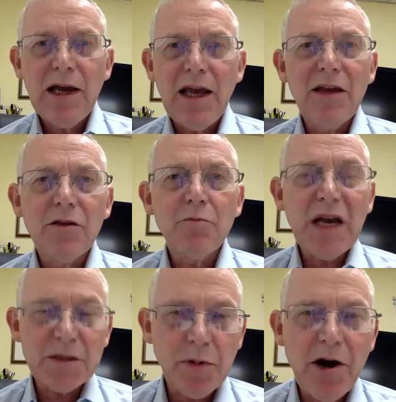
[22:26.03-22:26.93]
in
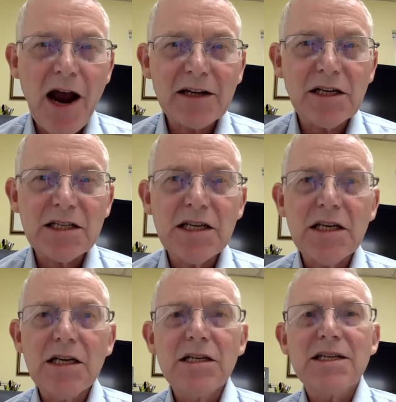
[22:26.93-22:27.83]
best
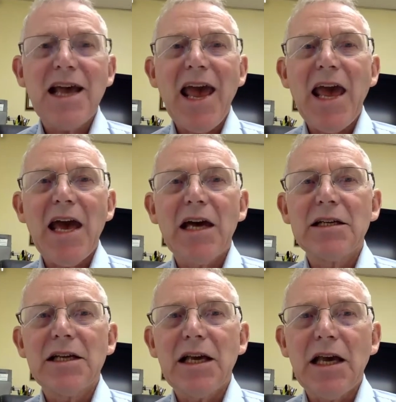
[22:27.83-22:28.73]
practices
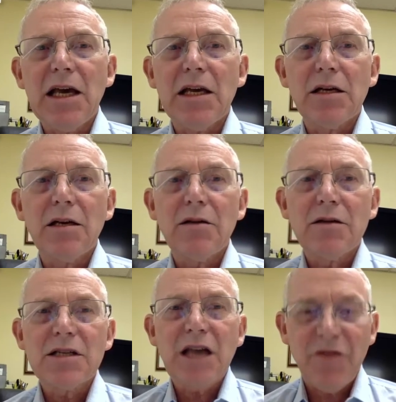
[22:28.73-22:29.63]
and in
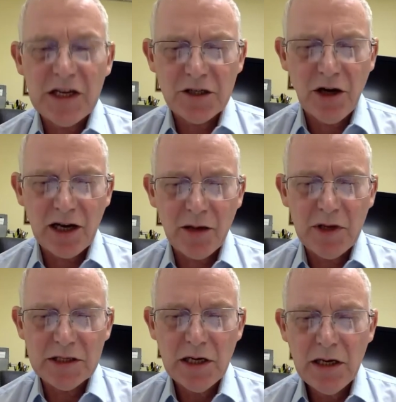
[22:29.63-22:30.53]
CFS
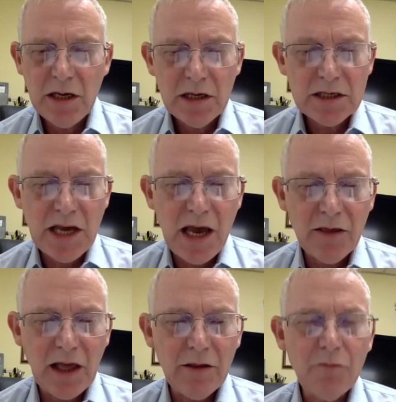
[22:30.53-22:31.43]
documents saying
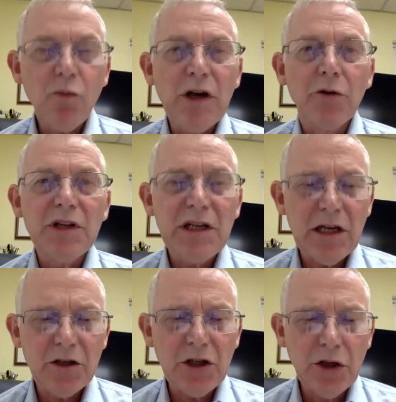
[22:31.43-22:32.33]
that we only
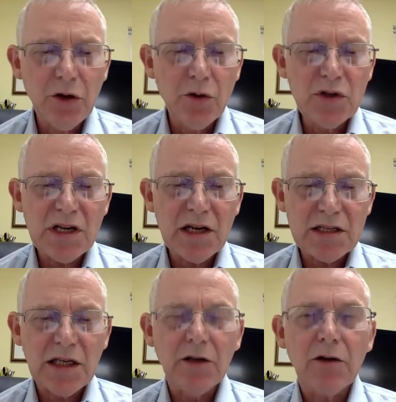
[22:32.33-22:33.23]
need to use a
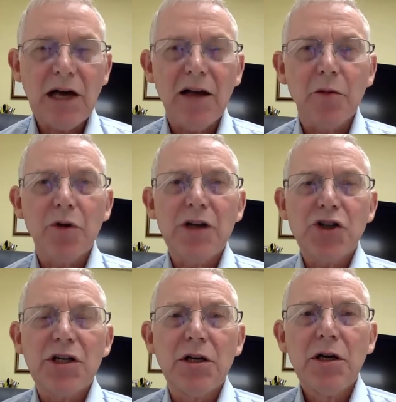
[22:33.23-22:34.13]
single
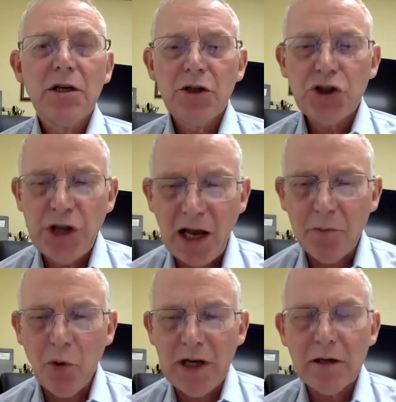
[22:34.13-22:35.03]
calibration
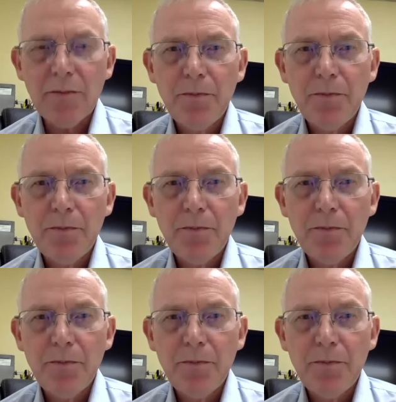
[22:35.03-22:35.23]
checkpoint.